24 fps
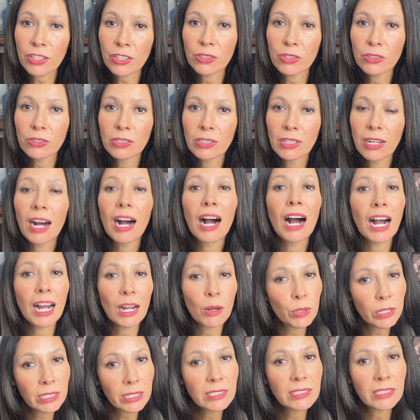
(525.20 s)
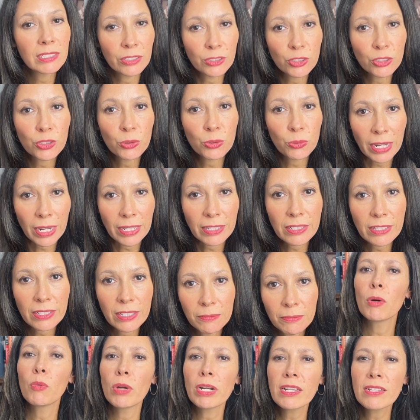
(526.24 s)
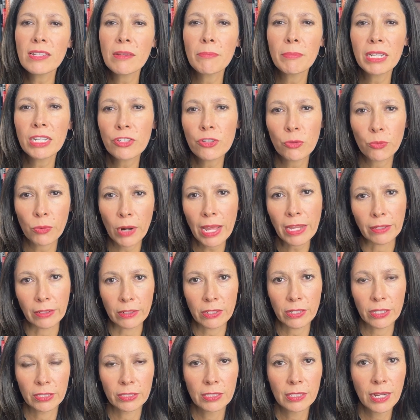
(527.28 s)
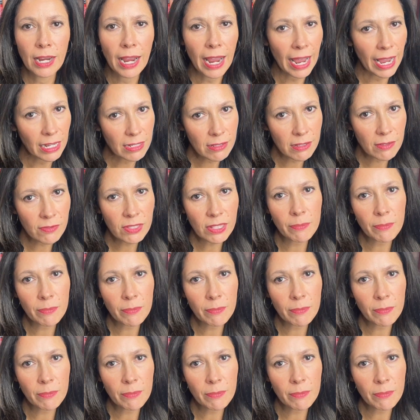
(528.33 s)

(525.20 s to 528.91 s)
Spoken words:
you. I will continue to rent. But what does it mean to rent? As of